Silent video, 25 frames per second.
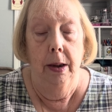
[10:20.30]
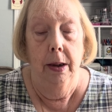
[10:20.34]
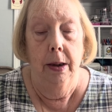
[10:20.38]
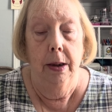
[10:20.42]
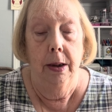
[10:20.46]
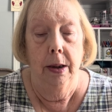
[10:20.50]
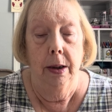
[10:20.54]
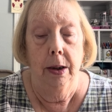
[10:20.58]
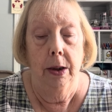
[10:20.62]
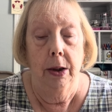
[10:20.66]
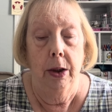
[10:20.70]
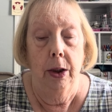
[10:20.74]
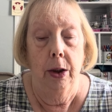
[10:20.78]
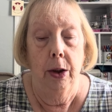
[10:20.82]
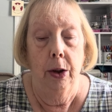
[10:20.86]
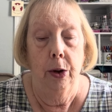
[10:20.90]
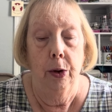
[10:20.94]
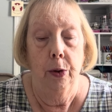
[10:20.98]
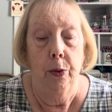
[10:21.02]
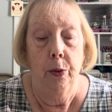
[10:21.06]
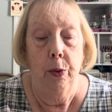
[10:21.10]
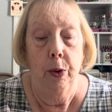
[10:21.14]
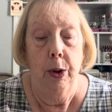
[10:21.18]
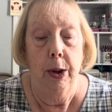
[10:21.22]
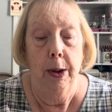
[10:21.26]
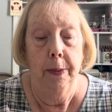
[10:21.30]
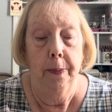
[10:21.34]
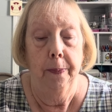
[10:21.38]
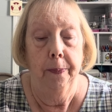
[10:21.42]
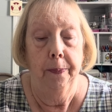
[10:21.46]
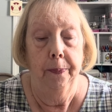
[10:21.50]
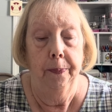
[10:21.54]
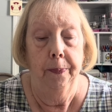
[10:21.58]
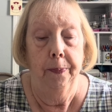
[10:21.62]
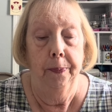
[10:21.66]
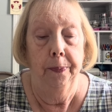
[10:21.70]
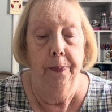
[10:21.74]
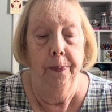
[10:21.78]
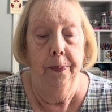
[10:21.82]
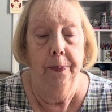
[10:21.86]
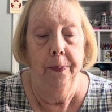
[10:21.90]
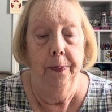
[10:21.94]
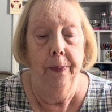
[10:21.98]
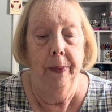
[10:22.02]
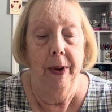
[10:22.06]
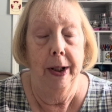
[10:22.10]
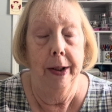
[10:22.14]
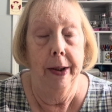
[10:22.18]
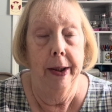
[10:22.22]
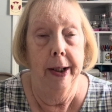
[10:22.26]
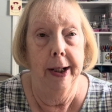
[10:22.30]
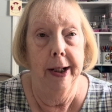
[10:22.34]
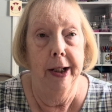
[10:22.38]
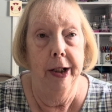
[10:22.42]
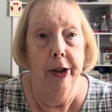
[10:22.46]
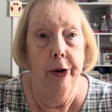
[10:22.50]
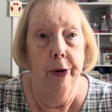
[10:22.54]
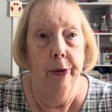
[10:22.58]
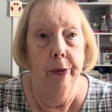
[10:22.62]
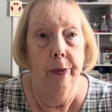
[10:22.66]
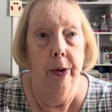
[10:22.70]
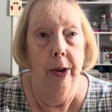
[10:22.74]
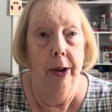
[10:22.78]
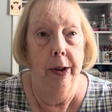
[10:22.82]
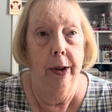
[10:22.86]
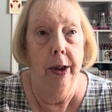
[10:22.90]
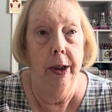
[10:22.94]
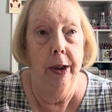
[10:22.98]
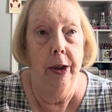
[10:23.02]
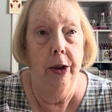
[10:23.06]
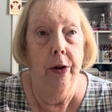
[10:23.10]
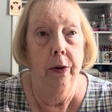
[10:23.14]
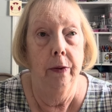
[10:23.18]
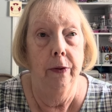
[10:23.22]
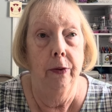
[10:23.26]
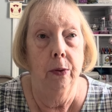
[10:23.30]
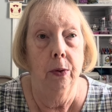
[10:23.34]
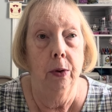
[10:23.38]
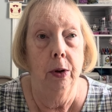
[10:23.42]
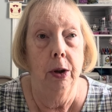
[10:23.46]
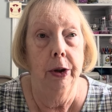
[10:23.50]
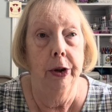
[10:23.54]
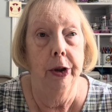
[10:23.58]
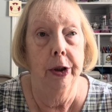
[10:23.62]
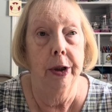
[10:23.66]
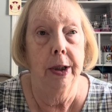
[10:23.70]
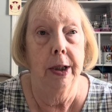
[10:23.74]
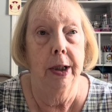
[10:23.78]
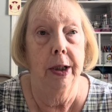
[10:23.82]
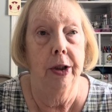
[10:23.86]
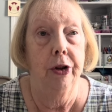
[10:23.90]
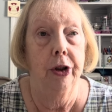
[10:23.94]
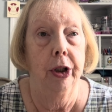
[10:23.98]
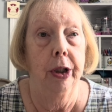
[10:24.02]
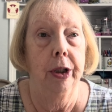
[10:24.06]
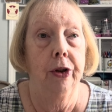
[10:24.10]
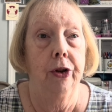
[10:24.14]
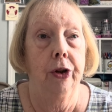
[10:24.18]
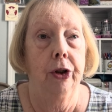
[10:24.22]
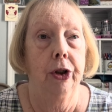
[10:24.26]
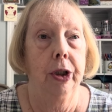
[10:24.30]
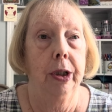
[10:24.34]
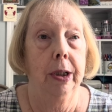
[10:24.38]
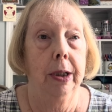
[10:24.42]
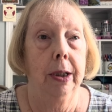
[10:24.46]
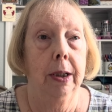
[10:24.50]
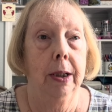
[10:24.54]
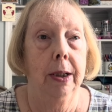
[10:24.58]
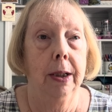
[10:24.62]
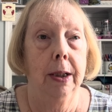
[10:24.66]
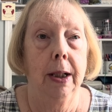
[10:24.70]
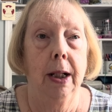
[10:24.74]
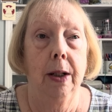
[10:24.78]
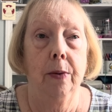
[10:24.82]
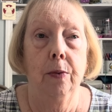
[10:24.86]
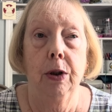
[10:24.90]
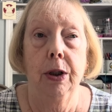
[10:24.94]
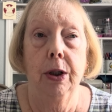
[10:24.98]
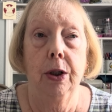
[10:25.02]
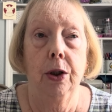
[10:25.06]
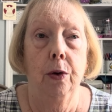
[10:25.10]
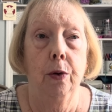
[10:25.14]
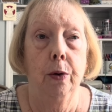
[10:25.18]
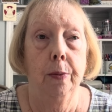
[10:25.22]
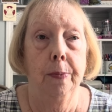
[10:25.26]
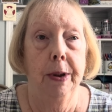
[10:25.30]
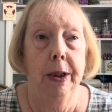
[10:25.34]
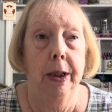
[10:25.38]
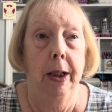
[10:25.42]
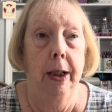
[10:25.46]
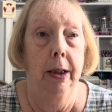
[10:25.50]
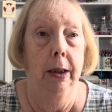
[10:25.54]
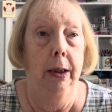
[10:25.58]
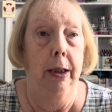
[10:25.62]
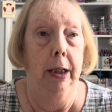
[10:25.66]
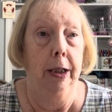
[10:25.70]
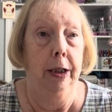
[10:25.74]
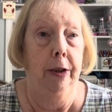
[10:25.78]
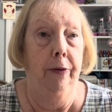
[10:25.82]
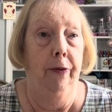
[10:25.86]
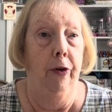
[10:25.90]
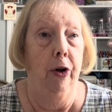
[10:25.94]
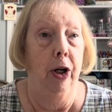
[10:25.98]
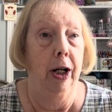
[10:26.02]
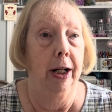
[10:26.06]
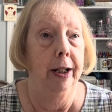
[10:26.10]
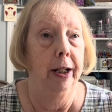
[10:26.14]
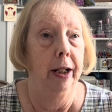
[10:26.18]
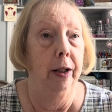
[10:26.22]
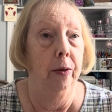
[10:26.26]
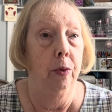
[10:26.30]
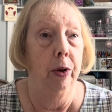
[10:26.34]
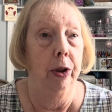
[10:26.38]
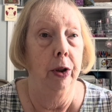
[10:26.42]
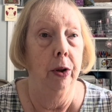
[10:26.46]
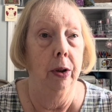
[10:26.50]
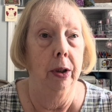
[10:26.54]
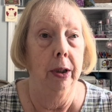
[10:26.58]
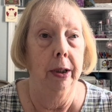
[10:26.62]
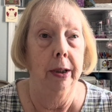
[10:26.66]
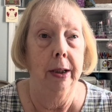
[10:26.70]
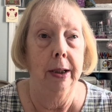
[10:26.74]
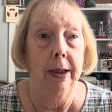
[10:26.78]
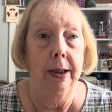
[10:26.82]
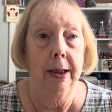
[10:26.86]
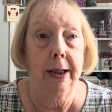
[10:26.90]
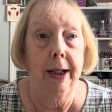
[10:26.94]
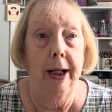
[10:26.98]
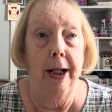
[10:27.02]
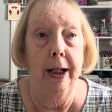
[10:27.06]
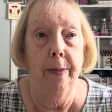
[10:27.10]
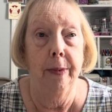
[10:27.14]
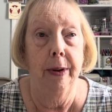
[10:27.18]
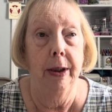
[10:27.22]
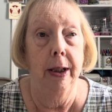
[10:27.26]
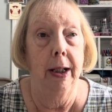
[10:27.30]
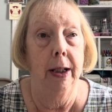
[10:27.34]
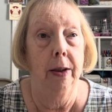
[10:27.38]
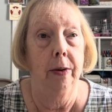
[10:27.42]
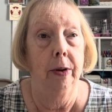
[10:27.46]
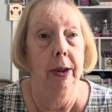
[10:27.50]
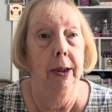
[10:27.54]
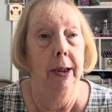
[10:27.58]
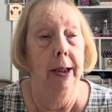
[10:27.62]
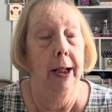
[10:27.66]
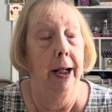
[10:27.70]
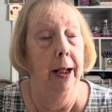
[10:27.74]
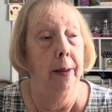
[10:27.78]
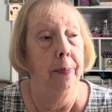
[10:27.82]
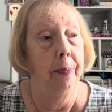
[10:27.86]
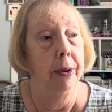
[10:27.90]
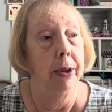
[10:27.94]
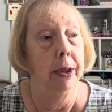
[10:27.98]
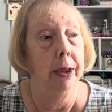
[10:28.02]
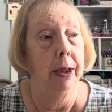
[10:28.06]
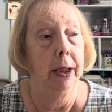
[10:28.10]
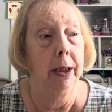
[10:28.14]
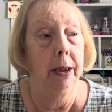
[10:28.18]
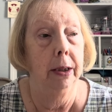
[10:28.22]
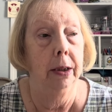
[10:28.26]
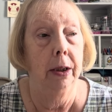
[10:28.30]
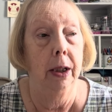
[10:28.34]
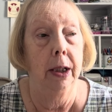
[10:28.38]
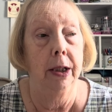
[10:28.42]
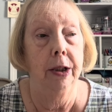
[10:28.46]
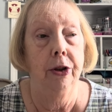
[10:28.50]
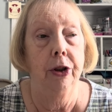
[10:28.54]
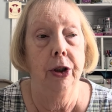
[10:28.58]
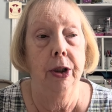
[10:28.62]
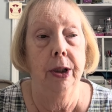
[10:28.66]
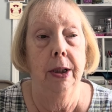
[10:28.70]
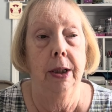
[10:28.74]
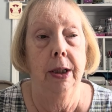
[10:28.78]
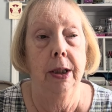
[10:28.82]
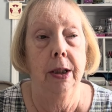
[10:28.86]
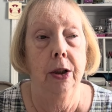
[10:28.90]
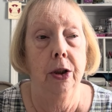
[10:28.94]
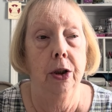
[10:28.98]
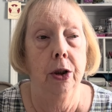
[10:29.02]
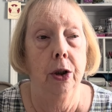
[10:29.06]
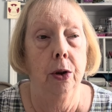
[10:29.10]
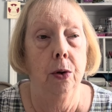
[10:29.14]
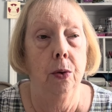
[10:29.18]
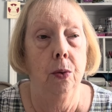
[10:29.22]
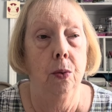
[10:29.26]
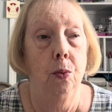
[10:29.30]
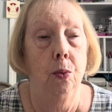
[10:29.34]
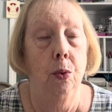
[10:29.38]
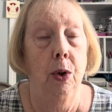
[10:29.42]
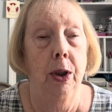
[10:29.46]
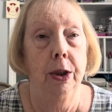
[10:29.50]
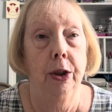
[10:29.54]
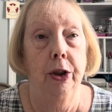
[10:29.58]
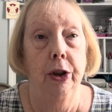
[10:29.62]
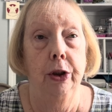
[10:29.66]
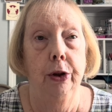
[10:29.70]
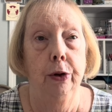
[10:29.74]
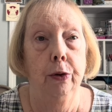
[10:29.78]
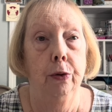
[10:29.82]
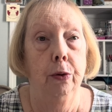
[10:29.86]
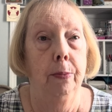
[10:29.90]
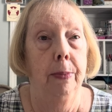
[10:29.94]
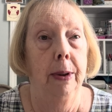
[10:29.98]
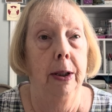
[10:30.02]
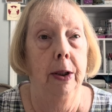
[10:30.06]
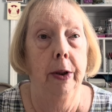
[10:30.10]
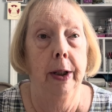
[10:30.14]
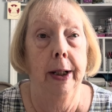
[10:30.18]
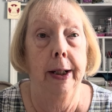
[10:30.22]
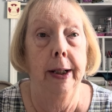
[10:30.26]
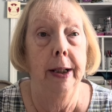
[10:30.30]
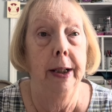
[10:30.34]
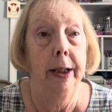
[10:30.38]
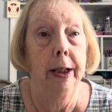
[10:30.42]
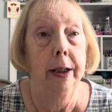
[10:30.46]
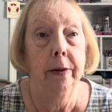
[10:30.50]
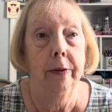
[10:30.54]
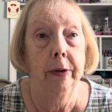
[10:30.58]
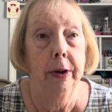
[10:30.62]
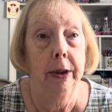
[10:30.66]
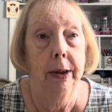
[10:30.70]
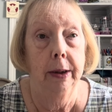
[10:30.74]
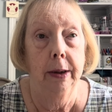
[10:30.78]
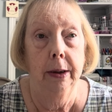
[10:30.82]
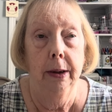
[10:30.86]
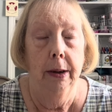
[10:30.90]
So I thank you. I thank you for all your suggestions, because I was so upset last Friday when all of this came down and happened. I just didn't know what to do about any of it.